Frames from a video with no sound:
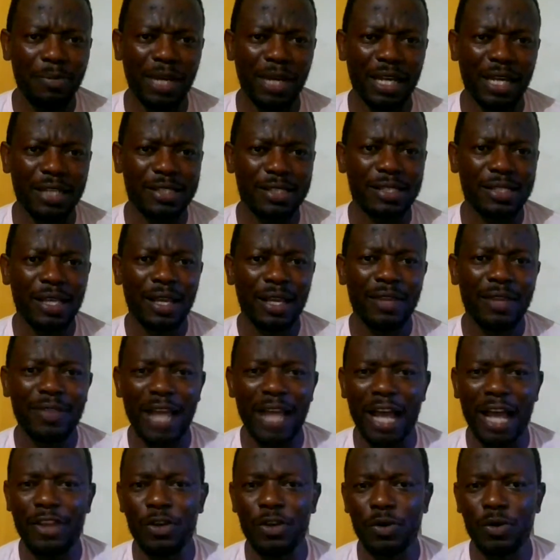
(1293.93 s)
minutes
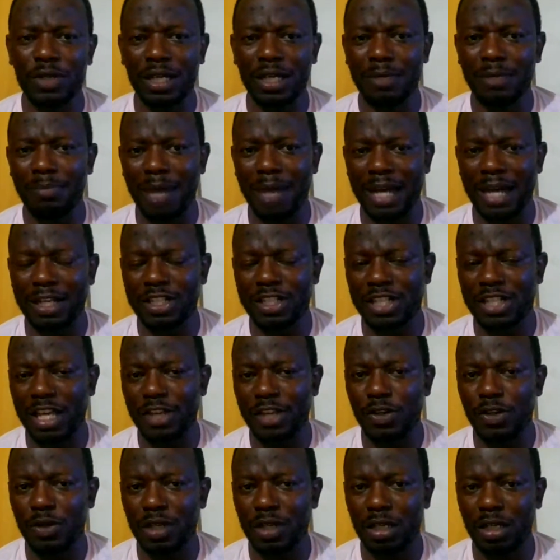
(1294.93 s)
that you can manage,
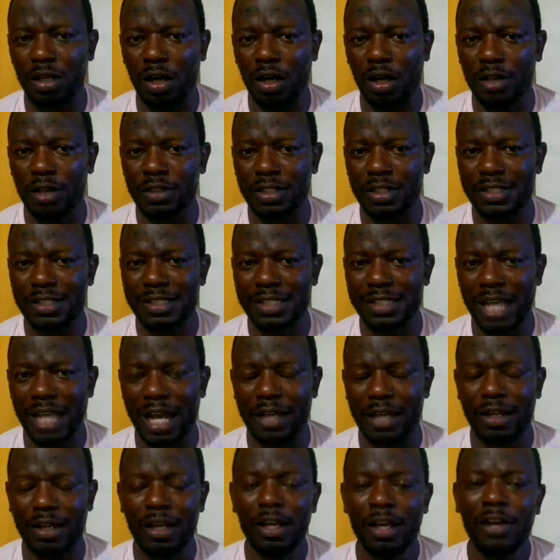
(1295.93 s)
that you can
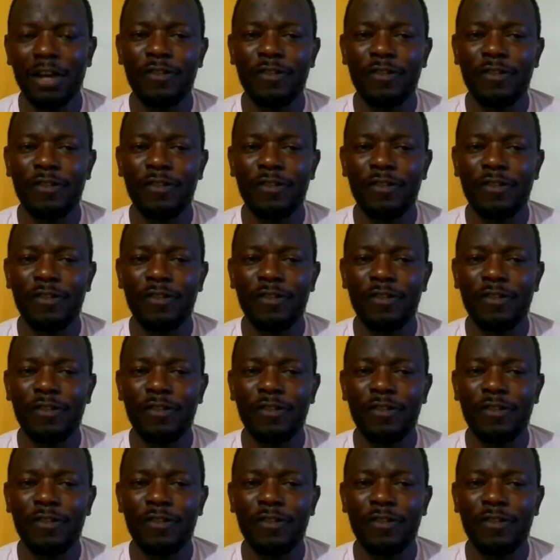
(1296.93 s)
understand.